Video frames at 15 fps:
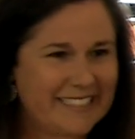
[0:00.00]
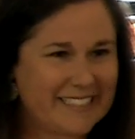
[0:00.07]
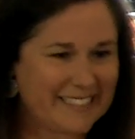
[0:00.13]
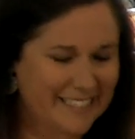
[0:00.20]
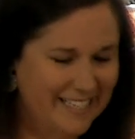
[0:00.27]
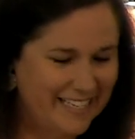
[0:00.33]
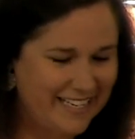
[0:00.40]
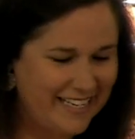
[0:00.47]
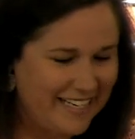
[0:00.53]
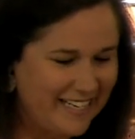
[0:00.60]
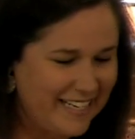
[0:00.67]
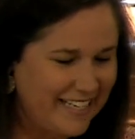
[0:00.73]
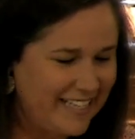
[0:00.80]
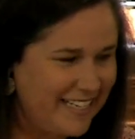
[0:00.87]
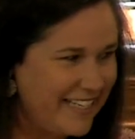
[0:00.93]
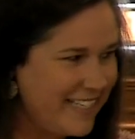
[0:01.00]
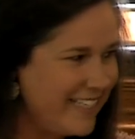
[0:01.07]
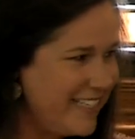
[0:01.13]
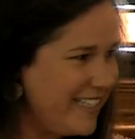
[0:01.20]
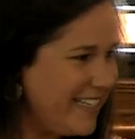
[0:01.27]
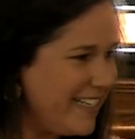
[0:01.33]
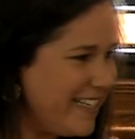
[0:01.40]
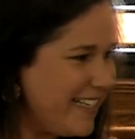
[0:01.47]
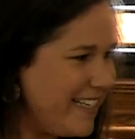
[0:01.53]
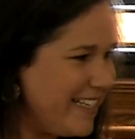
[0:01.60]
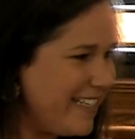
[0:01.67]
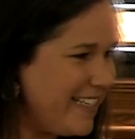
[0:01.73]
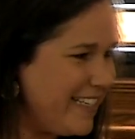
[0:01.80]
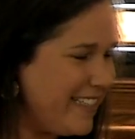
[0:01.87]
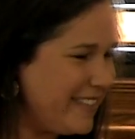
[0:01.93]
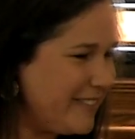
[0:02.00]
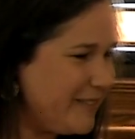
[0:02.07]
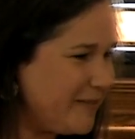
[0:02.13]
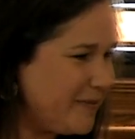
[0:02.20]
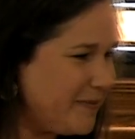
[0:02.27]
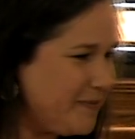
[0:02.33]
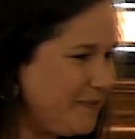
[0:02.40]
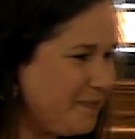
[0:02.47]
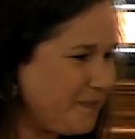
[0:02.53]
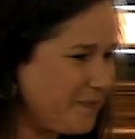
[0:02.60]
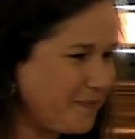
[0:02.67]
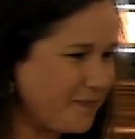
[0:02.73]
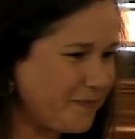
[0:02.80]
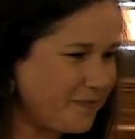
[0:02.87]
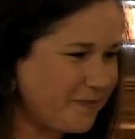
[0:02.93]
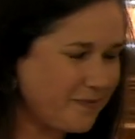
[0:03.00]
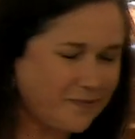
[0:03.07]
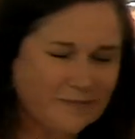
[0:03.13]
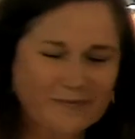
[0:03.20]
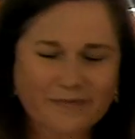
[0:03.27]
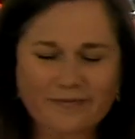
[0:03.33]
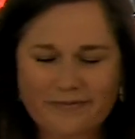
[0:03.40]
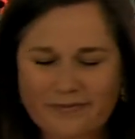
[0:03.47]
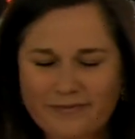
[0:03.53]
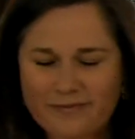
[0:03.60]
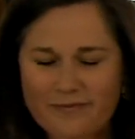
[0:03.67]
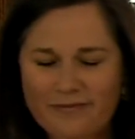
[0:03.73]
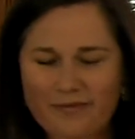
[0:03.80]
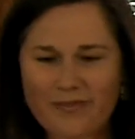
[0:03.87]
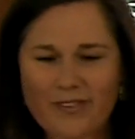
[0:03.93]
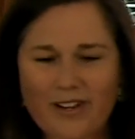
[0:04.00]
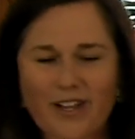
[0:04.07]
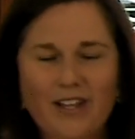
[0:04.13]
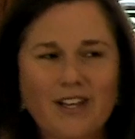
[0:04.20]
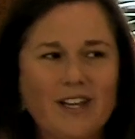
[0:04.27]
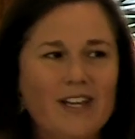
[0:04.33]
Nothing is said.